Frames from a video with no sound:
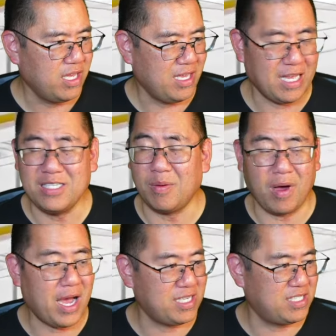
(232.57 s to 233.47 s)
He ends
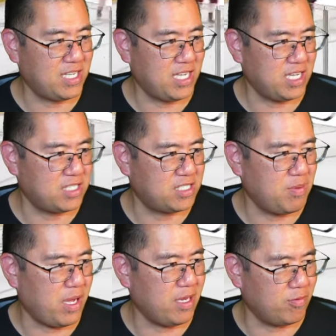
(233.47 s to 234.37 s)
up high-sticking his
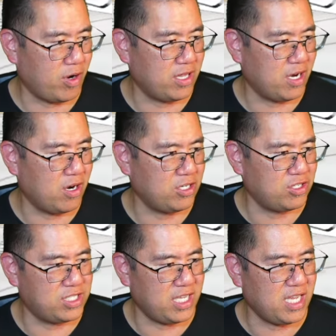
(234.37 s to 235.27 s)
teammate right there,
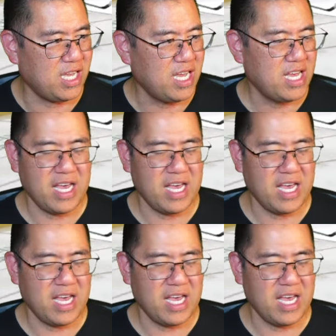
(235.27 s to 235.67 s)
as you see,